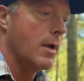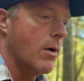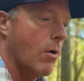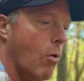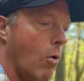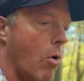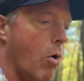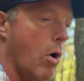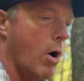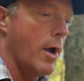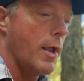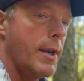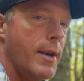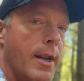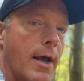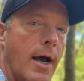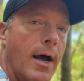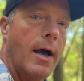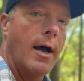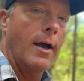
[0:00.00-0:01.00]
on
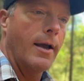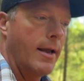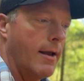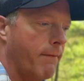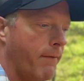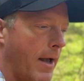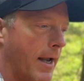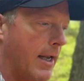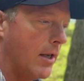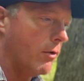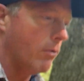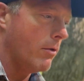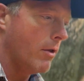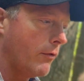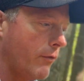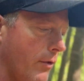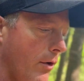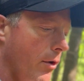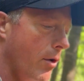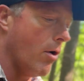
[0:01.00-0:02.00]
if I can do
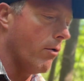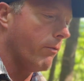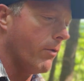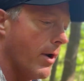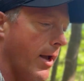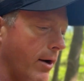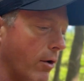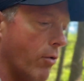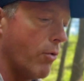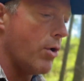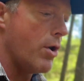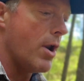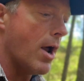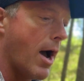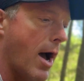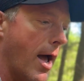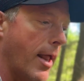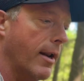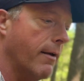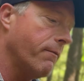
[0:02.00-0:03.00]
this in an overnight or
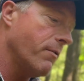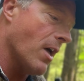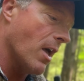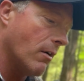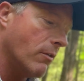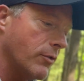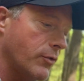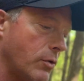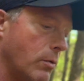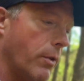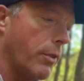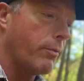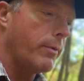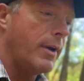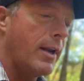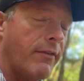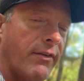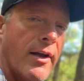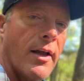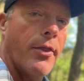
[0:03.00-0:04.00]
not. If not, I'll just do it in 3
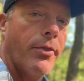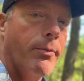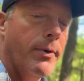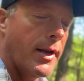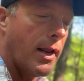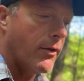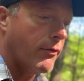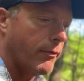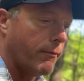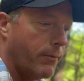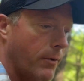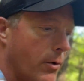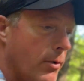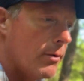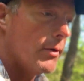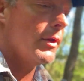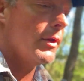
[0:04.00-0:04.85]
days. I got 3 days of food.